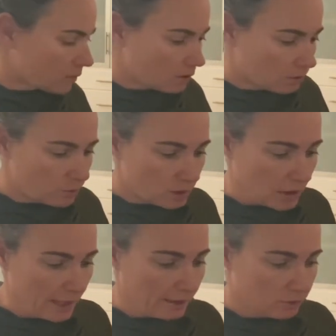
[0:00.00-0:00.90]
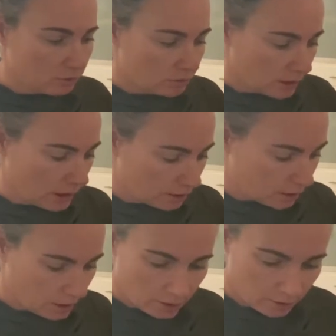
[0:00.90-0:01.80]
So we've got to add all the other
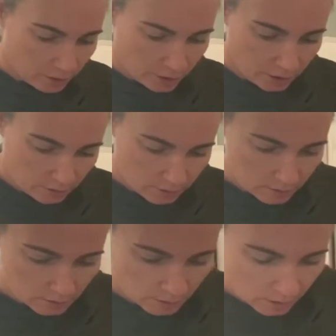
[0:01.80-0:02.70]
ingredients.